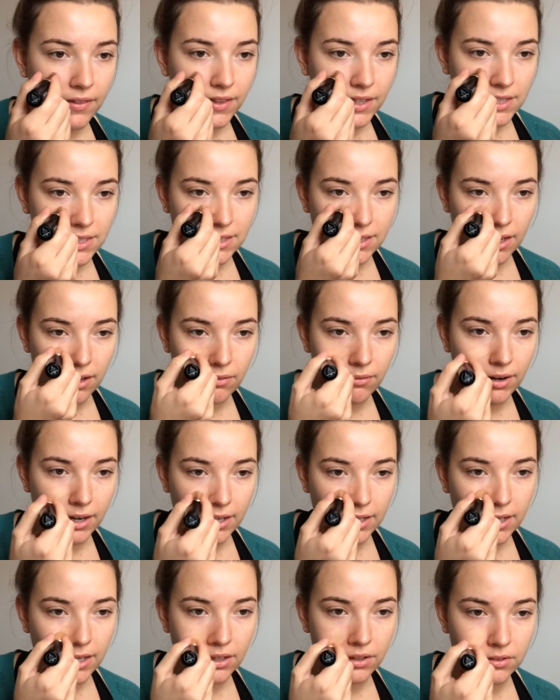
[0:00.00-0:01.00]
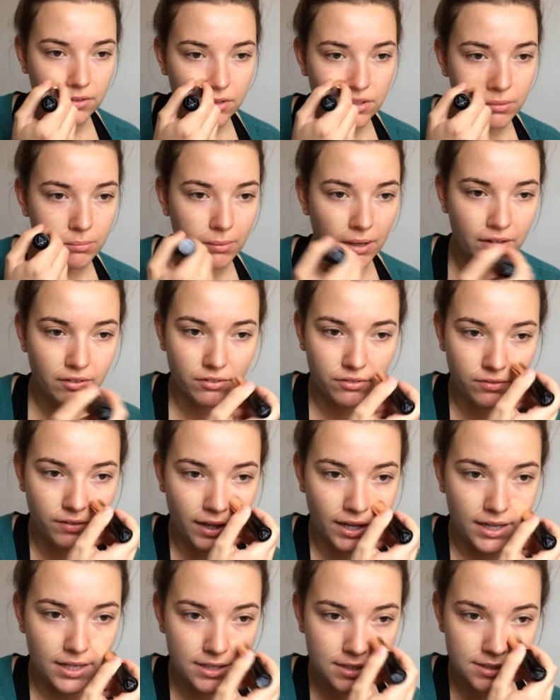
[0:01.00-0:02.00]
this directly onto my
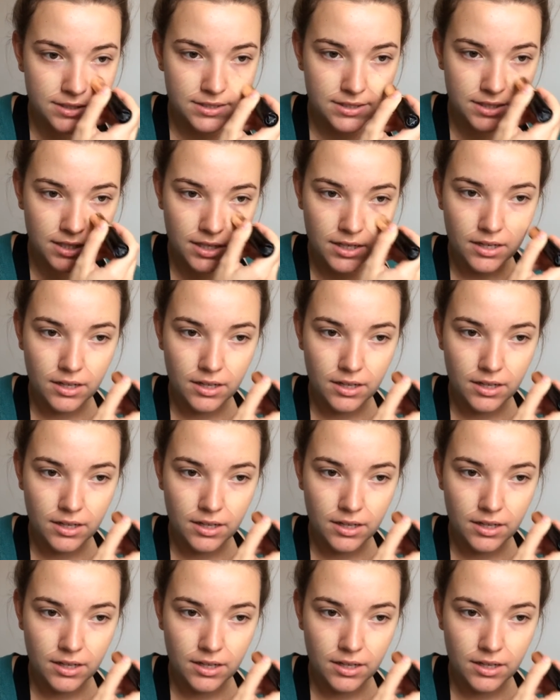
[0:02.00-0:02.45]
face.